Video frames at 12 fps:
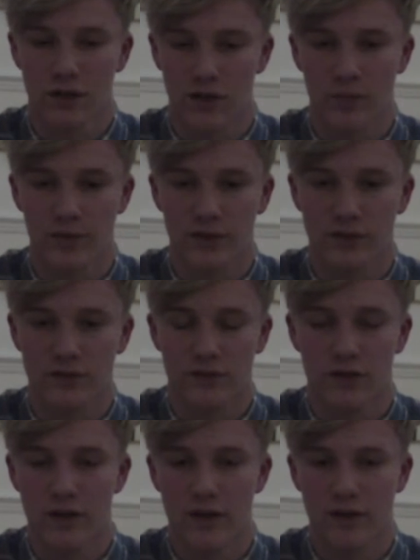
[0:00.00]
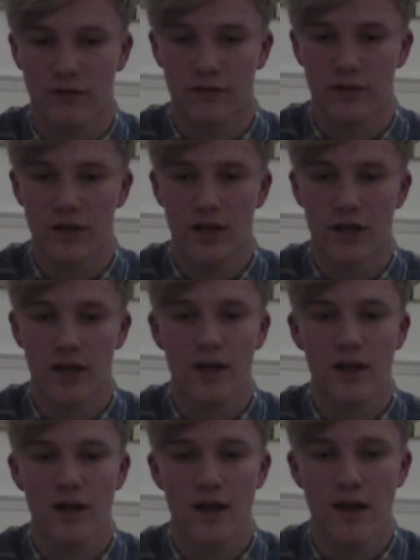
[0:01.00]
a lot of pictures through there.
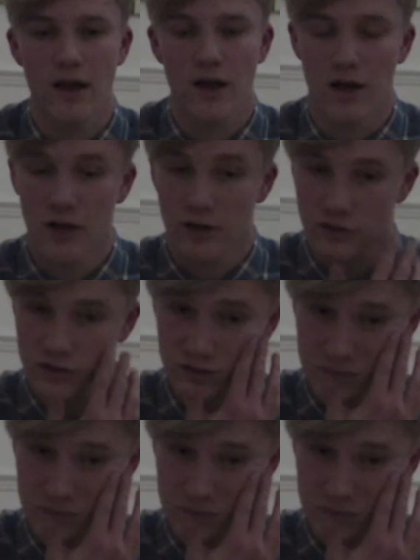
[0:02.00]
Just